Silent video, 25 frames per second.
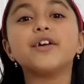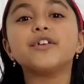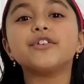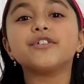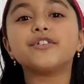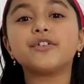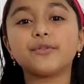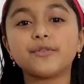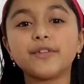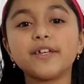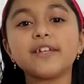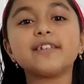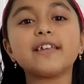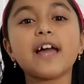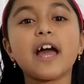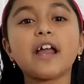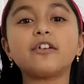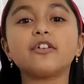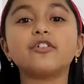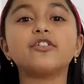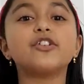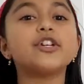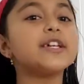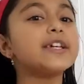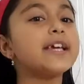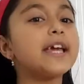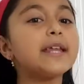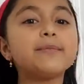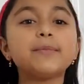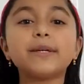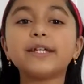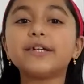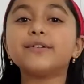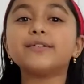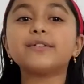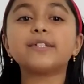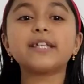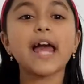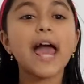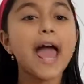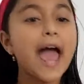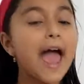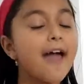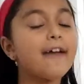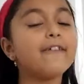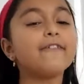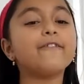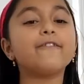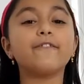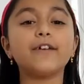So this energy can be used
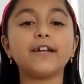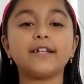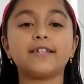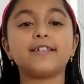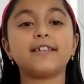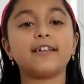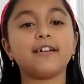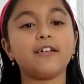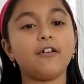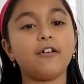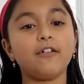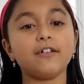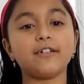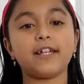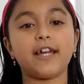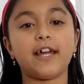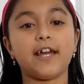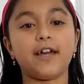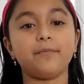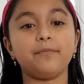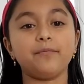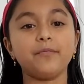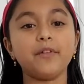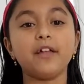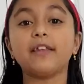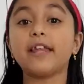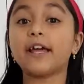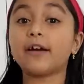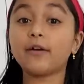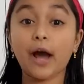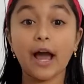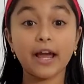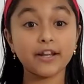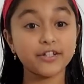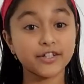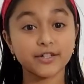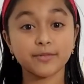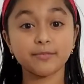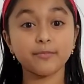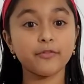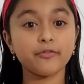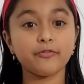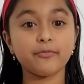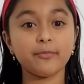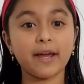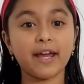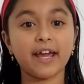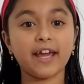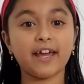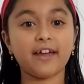every single day. Like I just moved
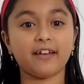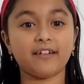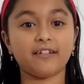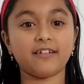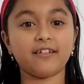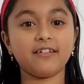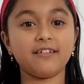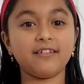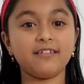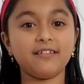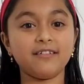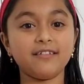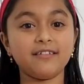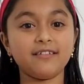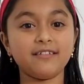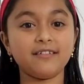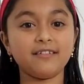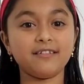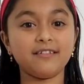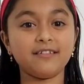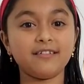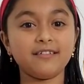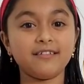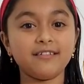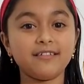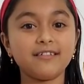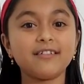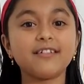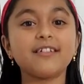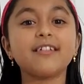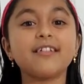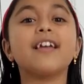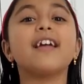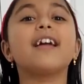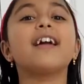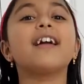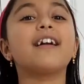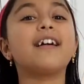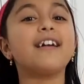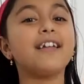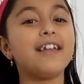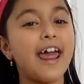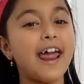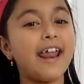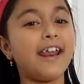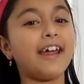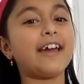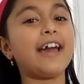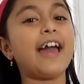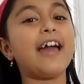my hand.
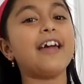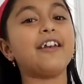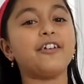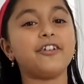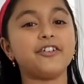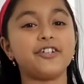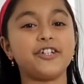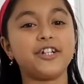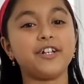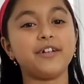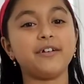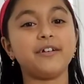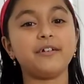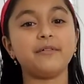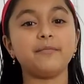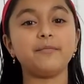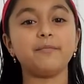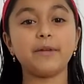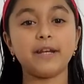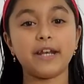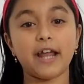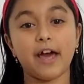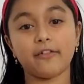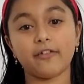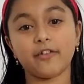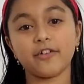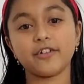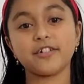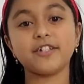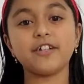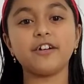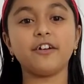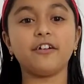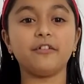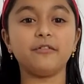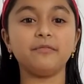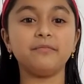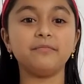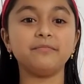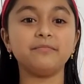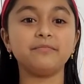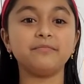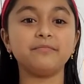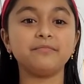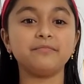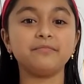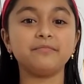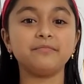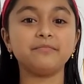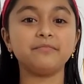Kinetic energy. But now they're still.
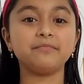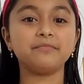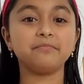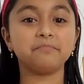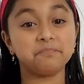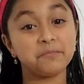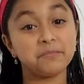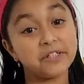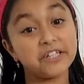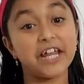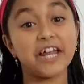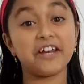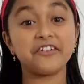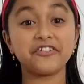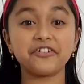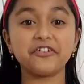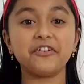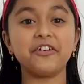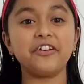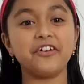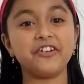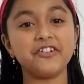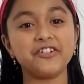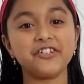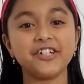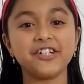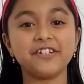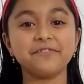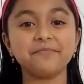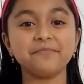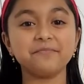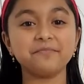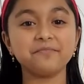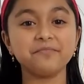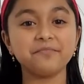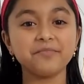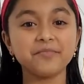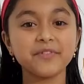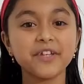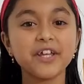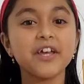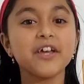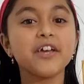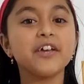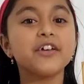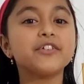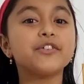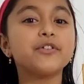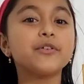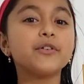Potential energy.
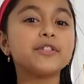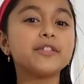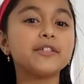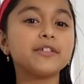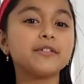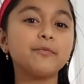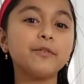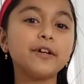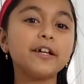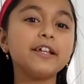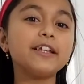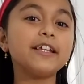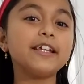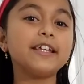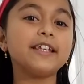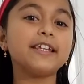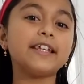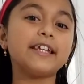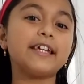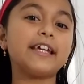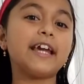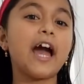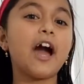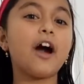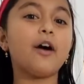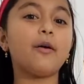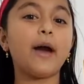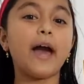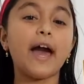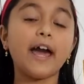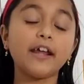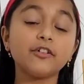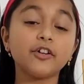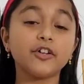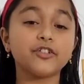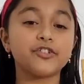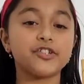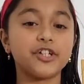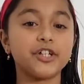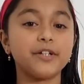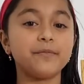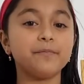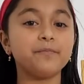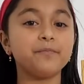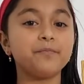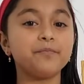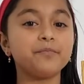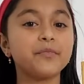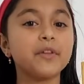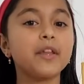So it's really neat how energy
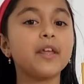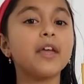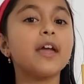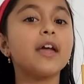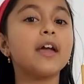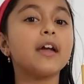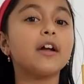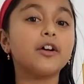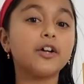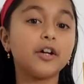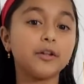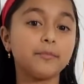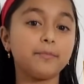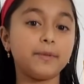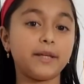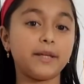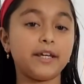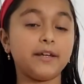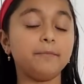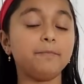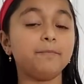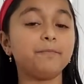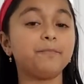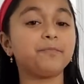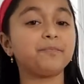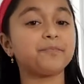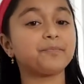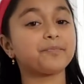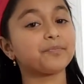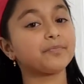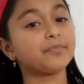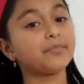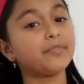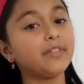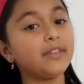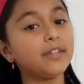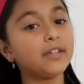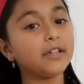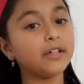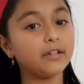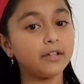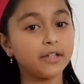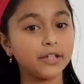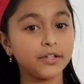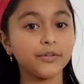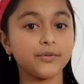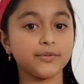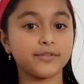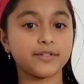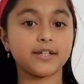could be
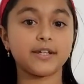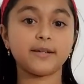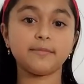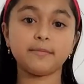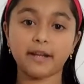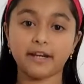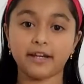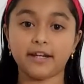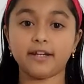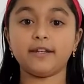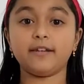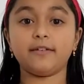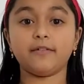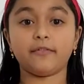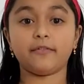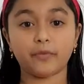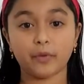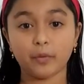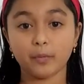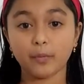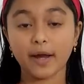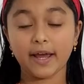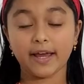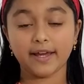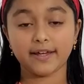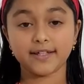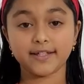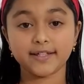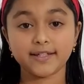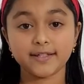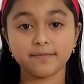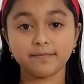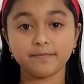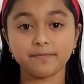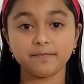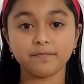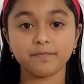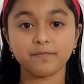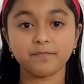used in many different ways.